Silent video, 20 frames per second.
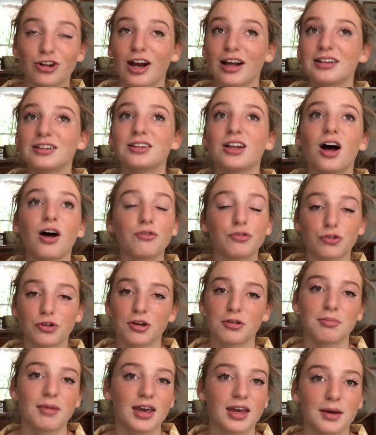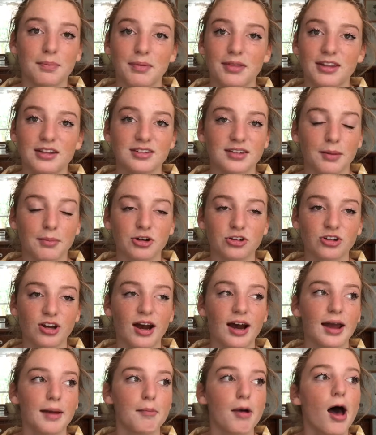I love cream makeup in the
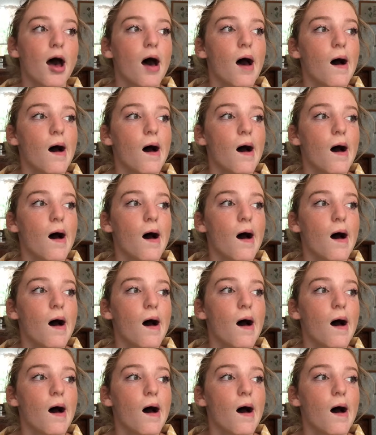summertime.